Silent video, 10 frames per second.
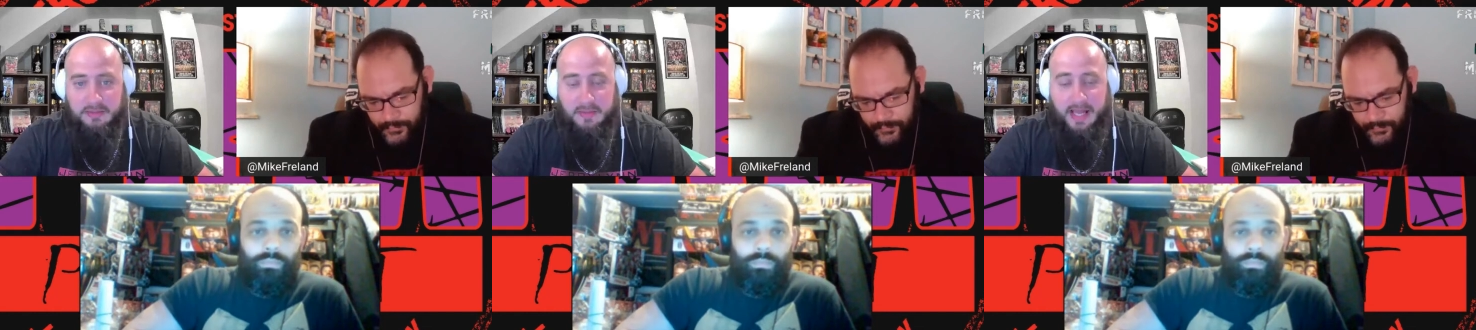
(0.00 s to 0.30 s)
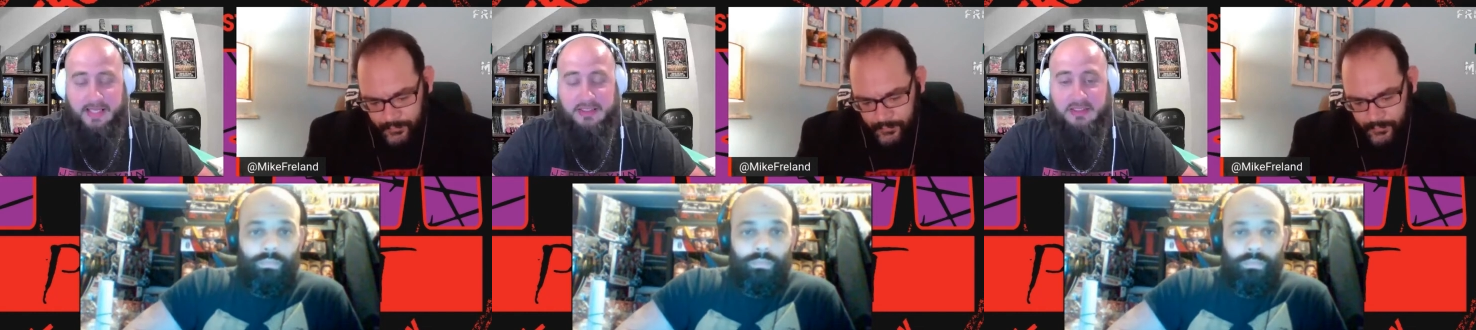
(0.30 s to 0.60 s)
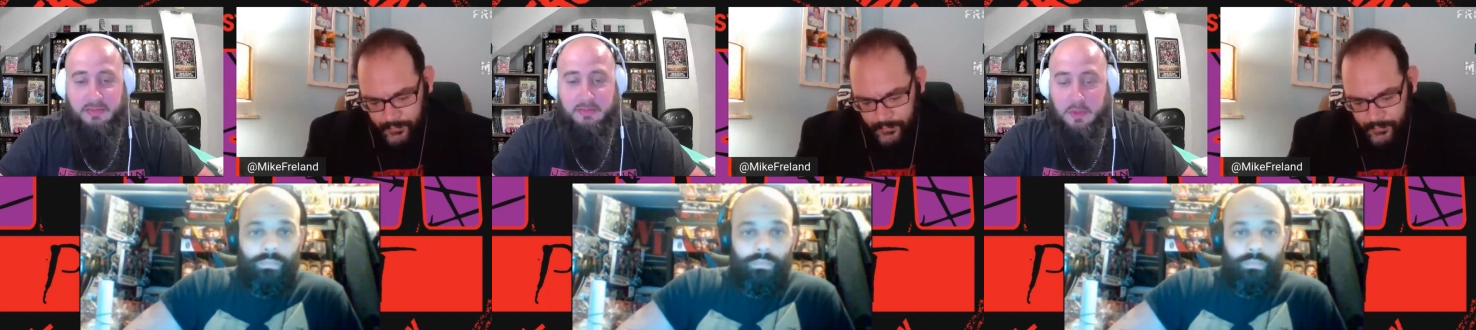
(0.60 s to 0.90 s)
Speaker 1: had
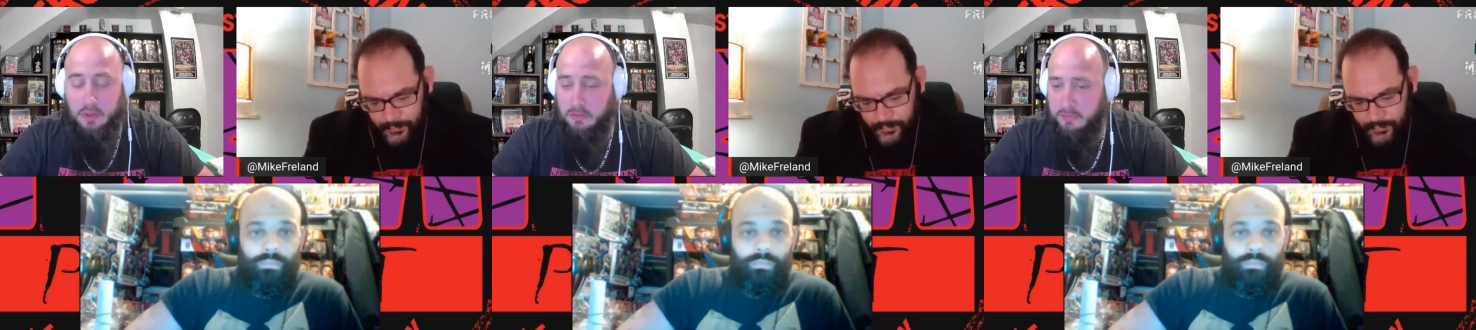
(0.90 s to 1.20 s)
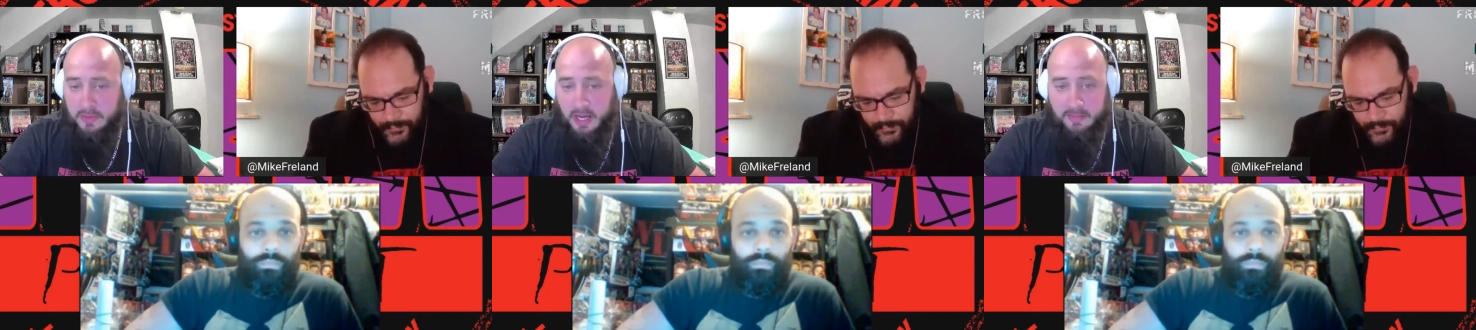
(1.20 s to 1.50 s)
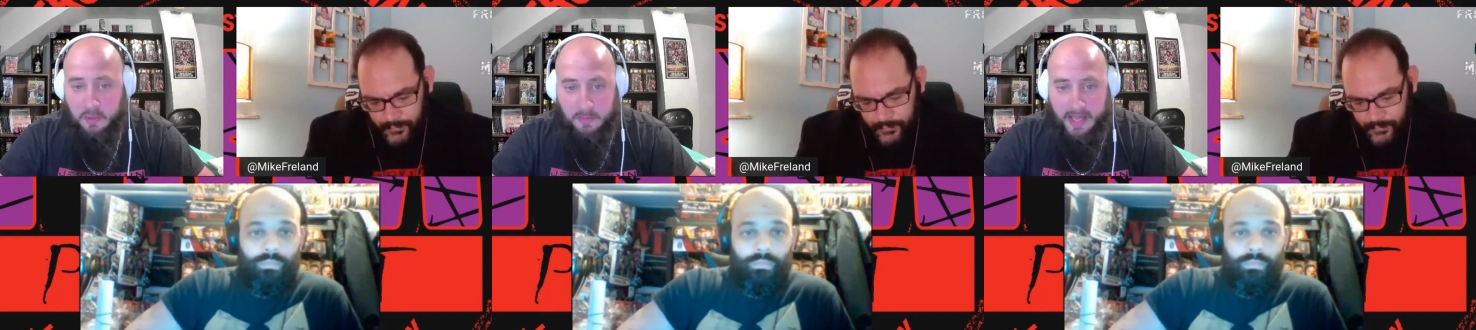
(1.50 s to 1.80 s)
some
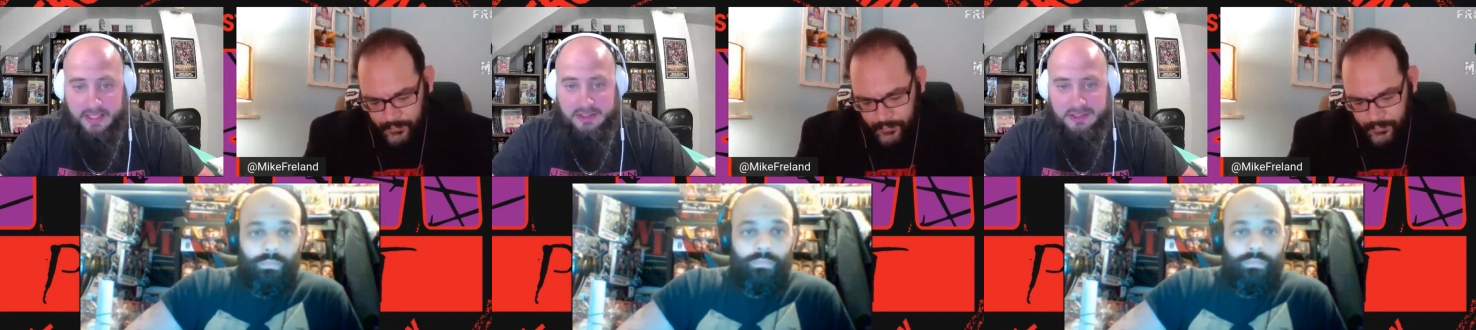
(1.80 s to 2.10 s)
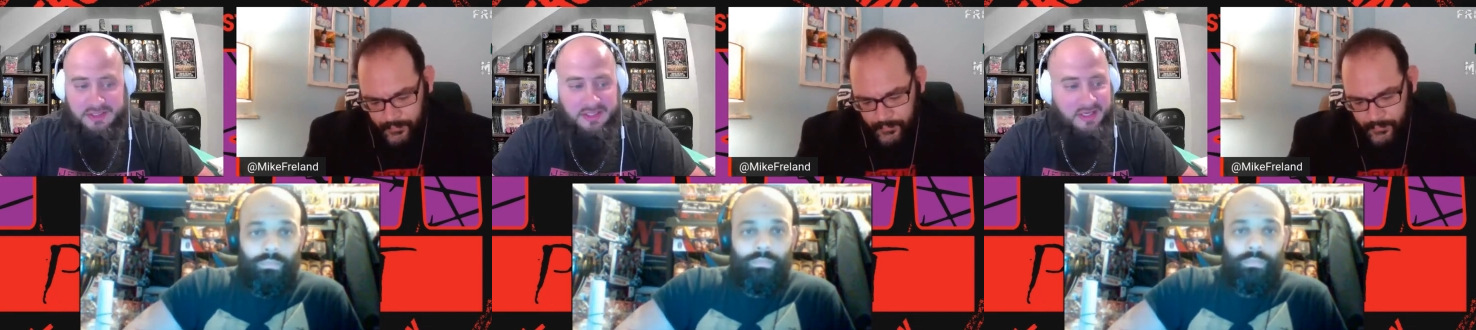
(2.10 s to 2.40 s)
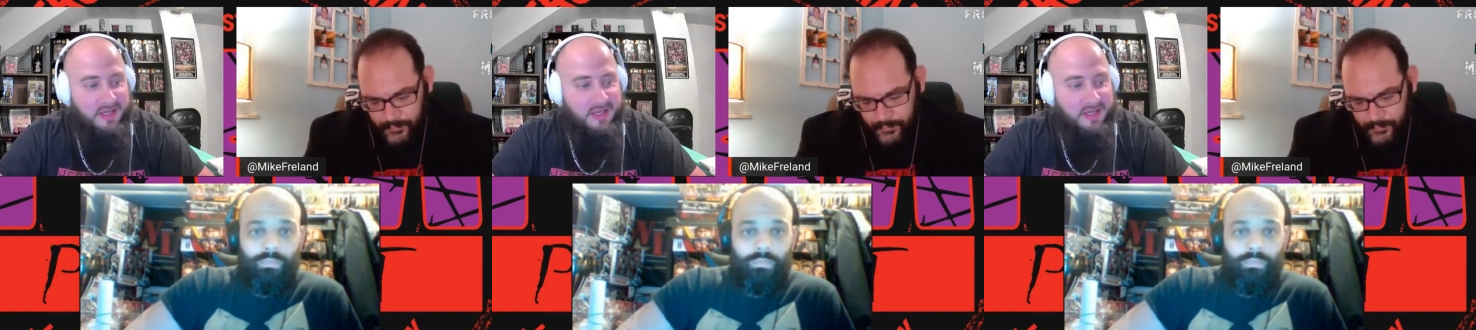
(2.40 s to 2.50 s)
phenomenal matches.